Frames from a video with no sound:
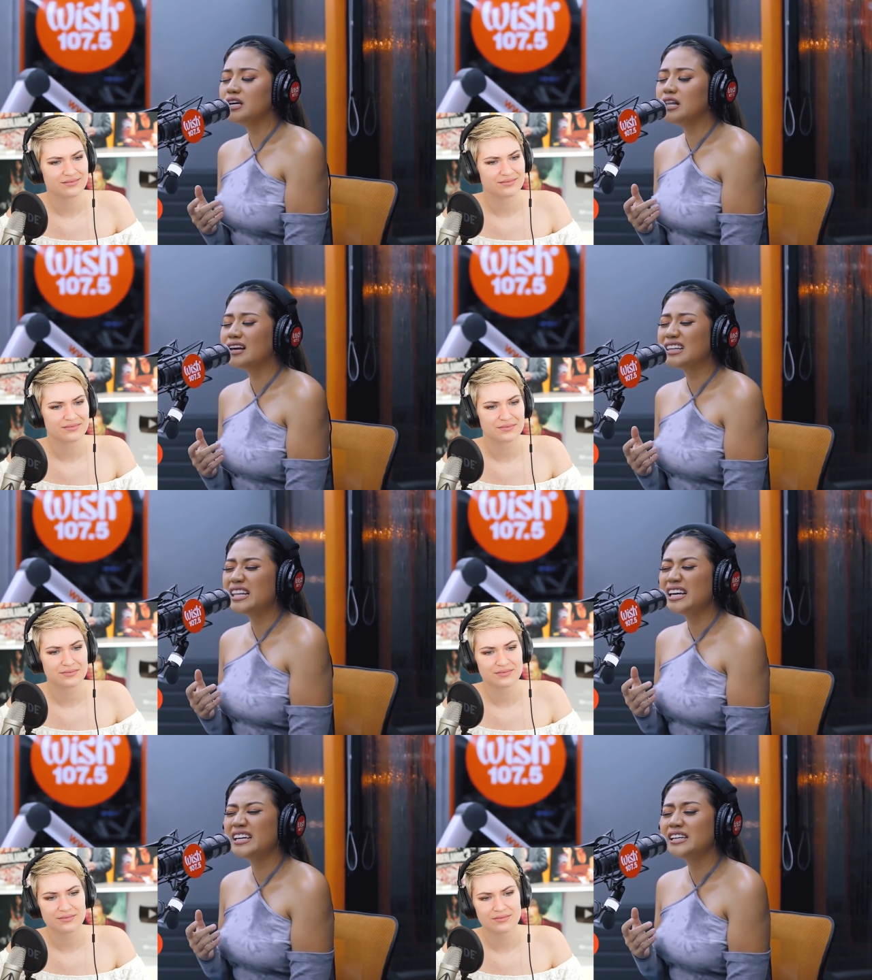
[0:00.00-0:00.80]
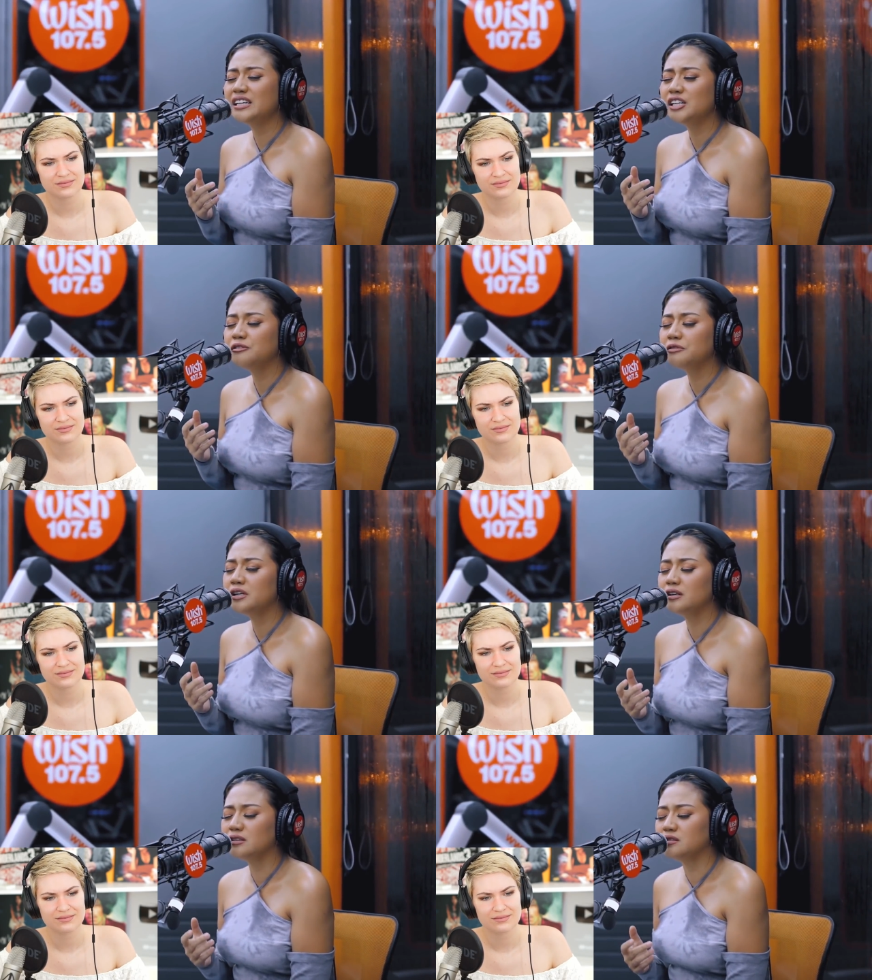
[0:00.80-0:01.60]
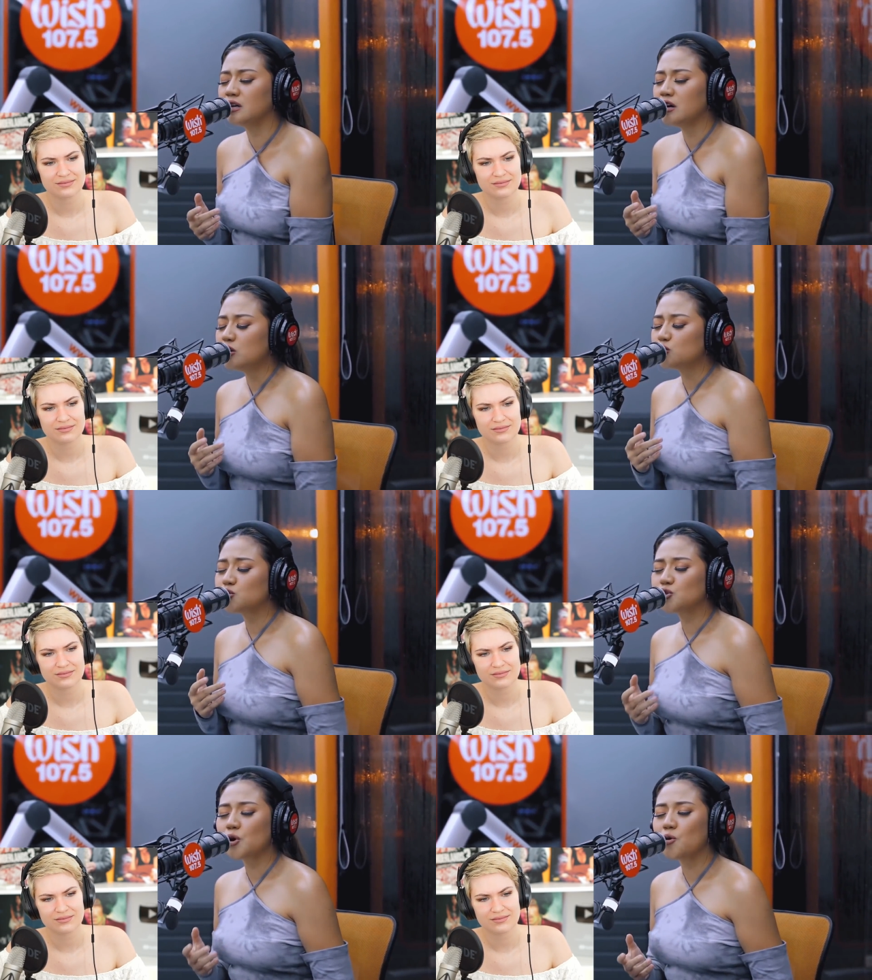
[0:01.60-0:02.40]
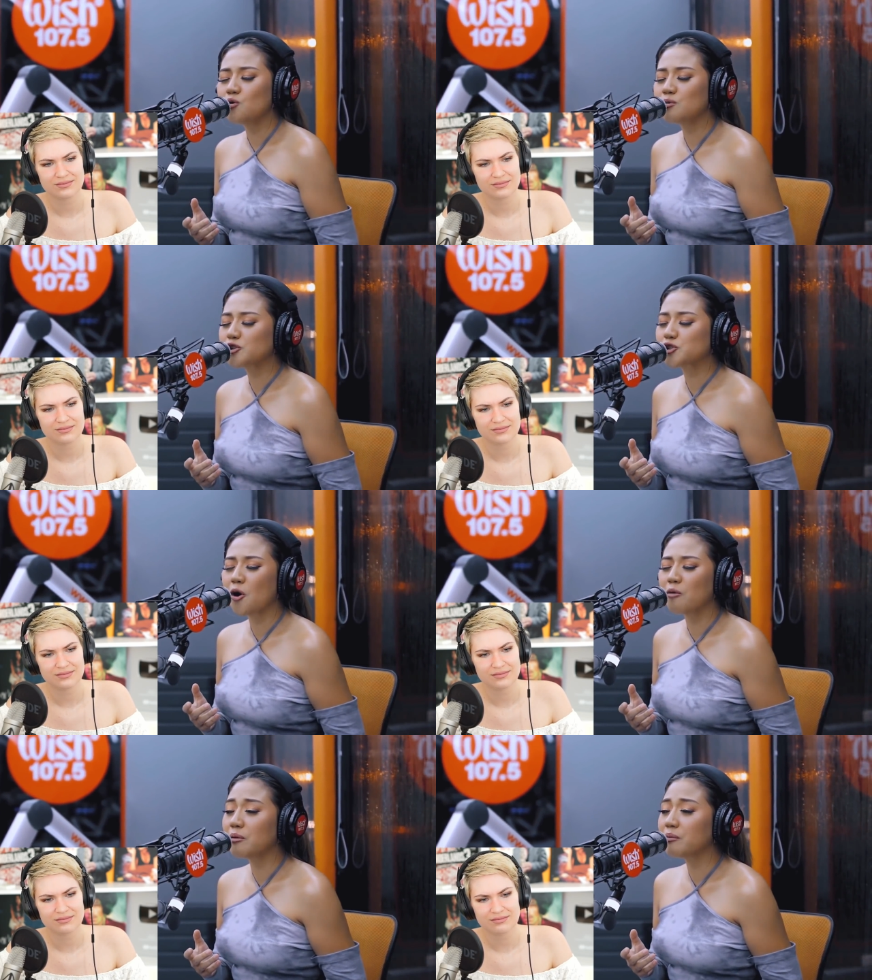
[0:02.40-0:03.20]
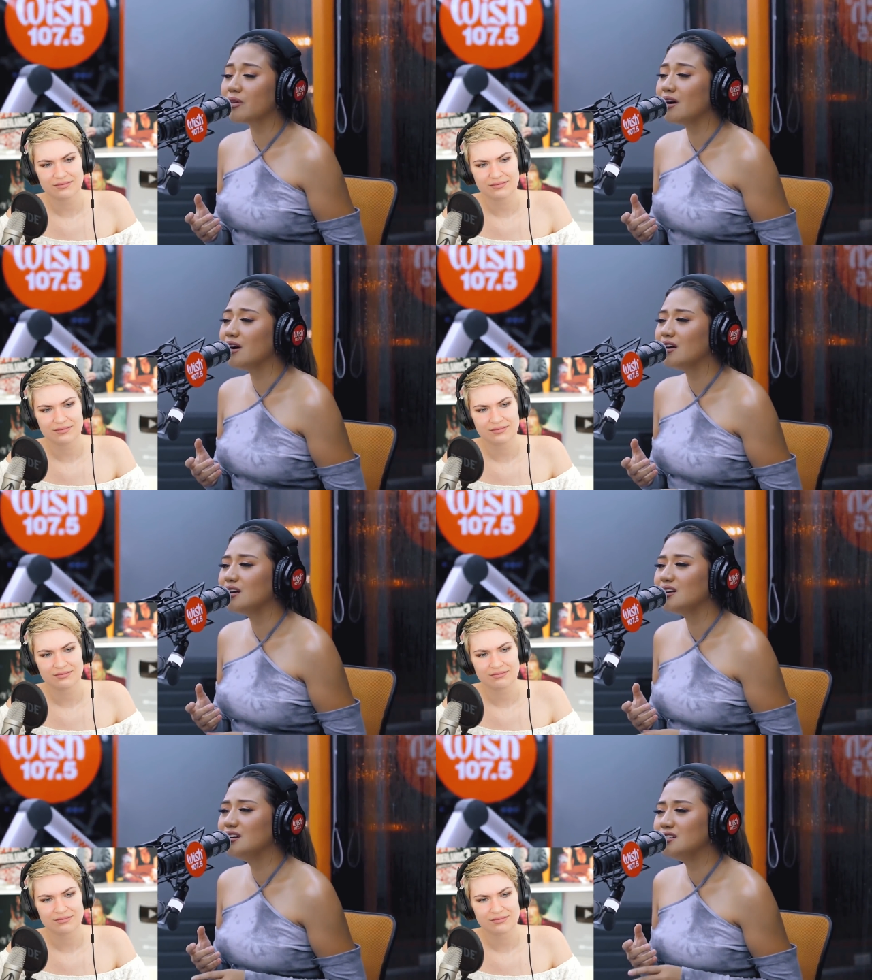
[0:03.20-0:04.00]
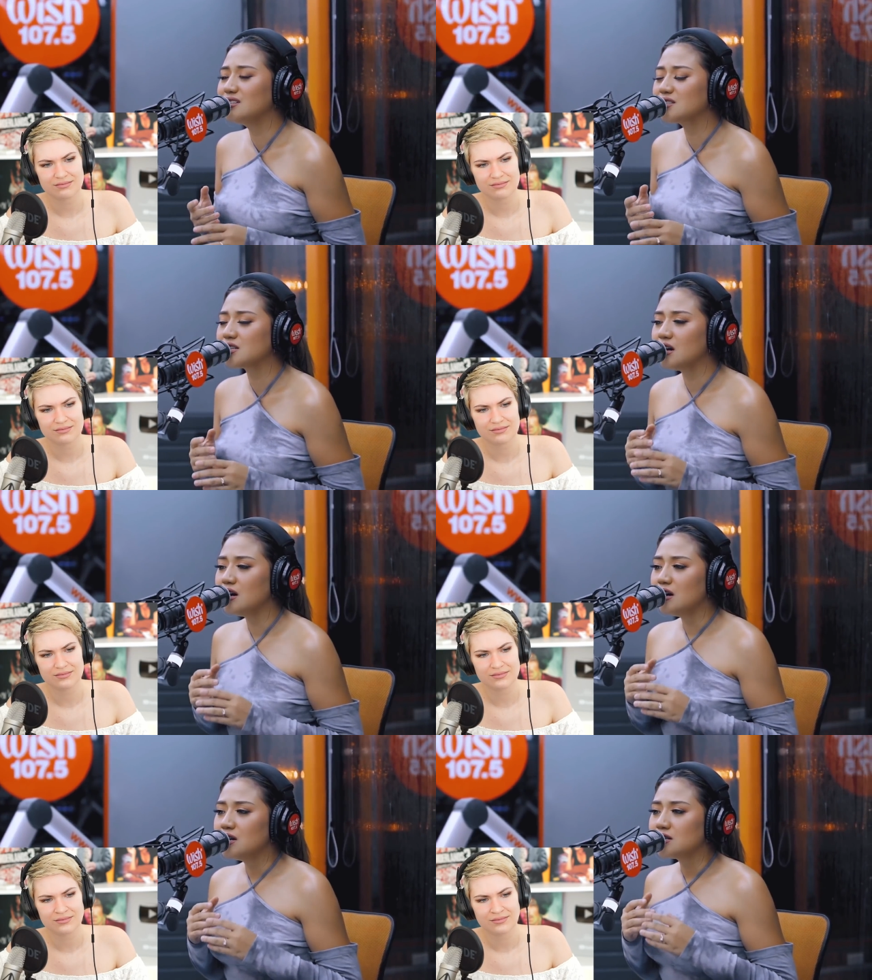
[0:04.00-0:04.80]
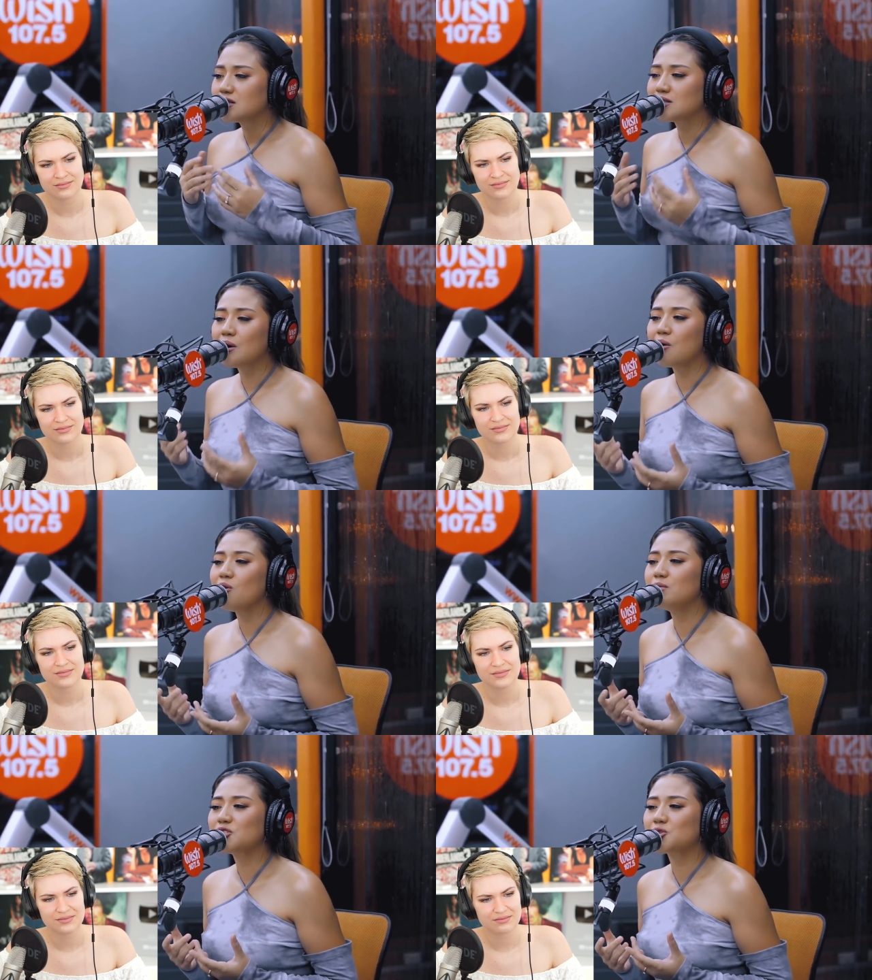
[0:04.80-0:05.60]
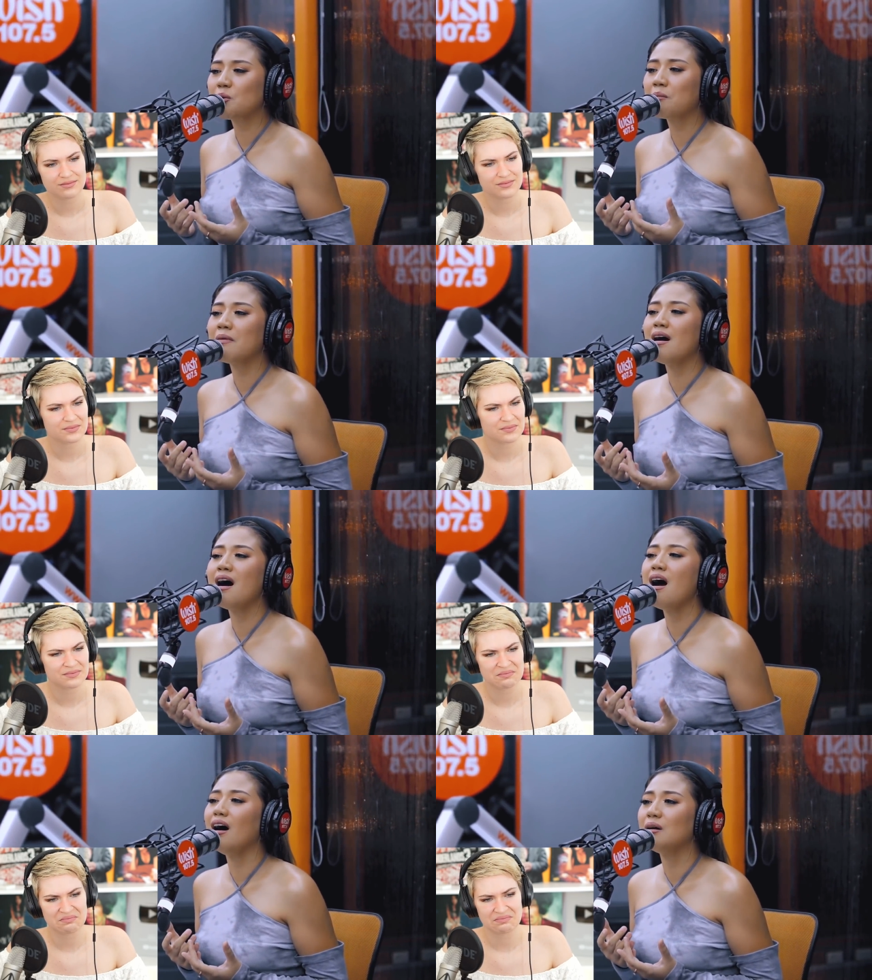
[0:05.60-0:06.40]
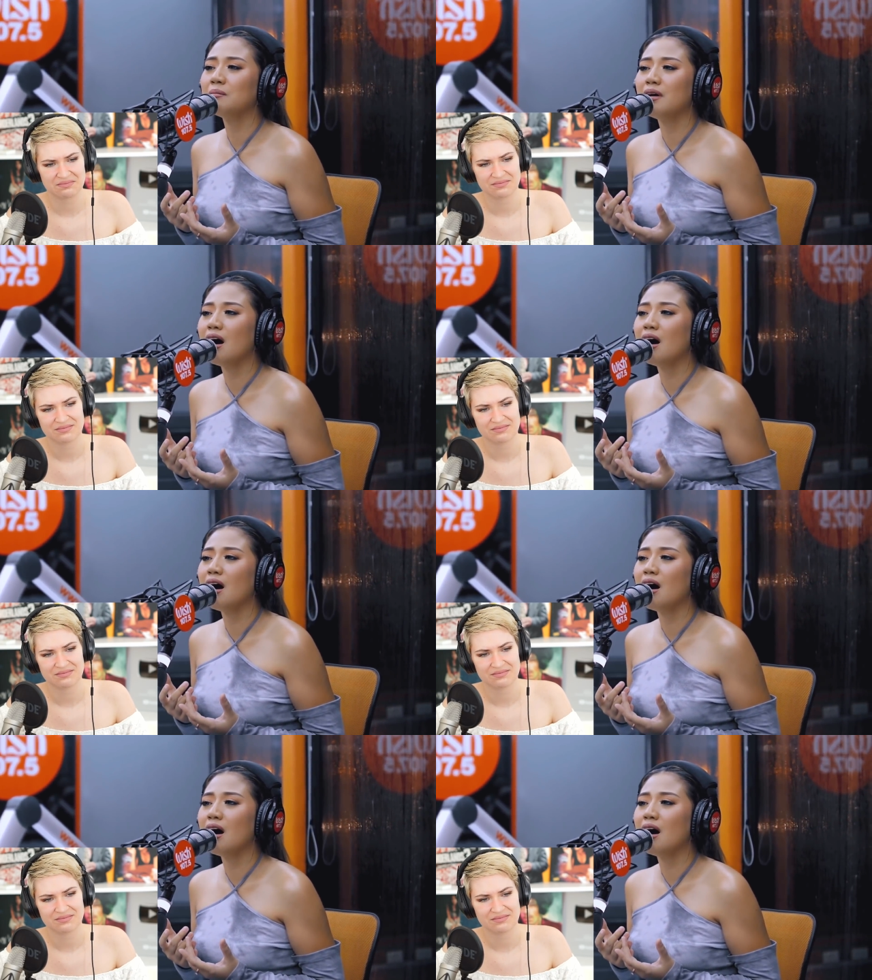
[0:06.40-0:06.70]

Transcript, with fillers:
Speaker 1: feel like living. So much on my plate, so much on my